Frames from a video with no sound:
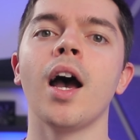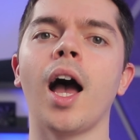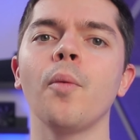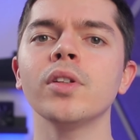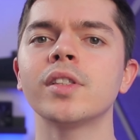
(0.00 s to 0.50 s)

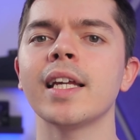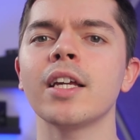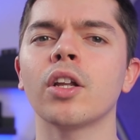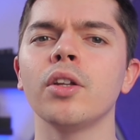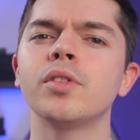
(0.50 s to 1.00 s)
I would say
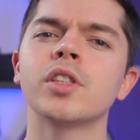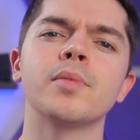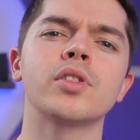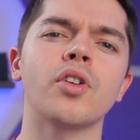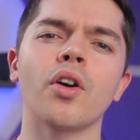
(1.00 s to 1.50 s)
include
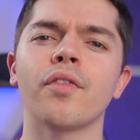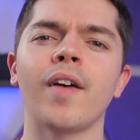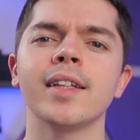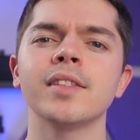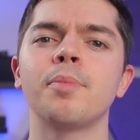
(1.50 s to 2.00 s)
some stock
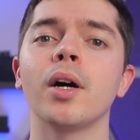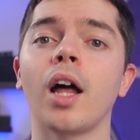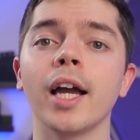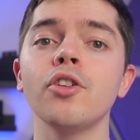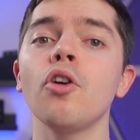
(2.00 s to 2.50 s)
fans, but
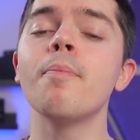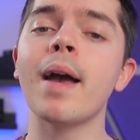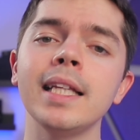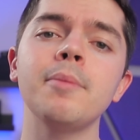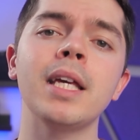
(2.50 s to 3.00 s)
I know
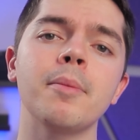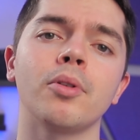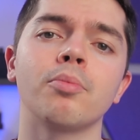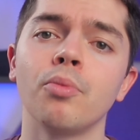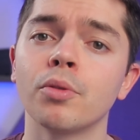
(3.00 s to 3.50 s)
many
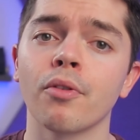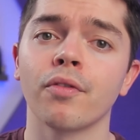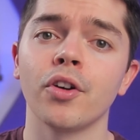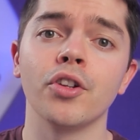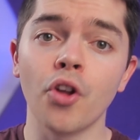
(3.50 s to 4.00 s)
people would
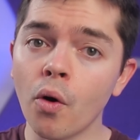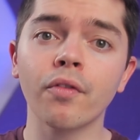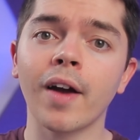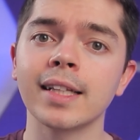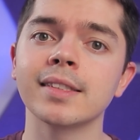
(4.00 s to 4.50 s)
prefer no
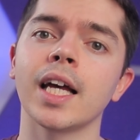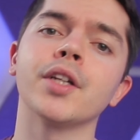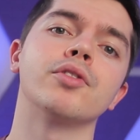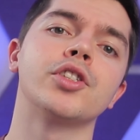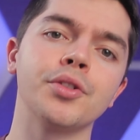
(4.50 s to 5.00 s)
fans at
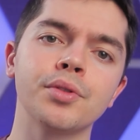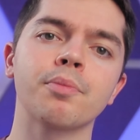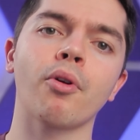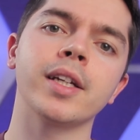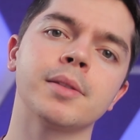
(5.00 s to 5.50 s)
a
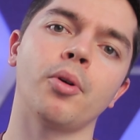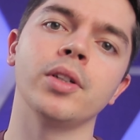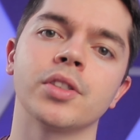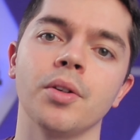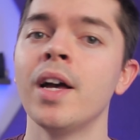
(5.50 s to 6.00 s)
reduced price
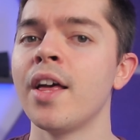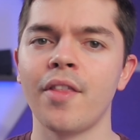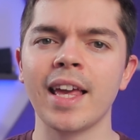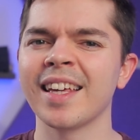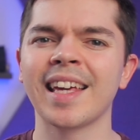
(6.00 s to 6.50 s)
point so
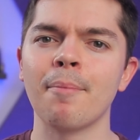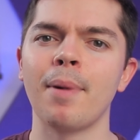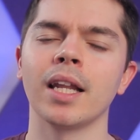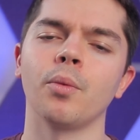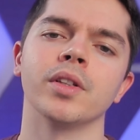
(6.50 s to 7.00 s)
they can get
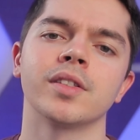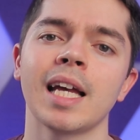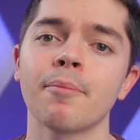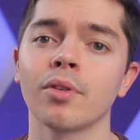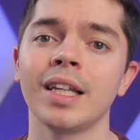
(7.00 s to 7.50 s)
better ones
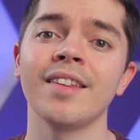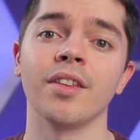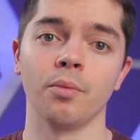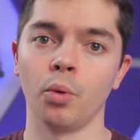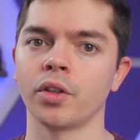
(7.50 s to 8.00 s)
separately
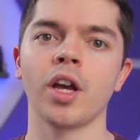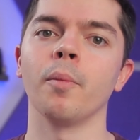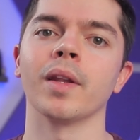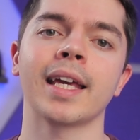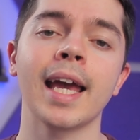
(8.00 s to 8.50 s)
than would come
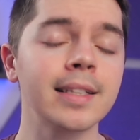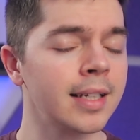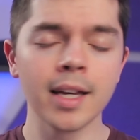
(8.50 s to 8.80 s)
with a case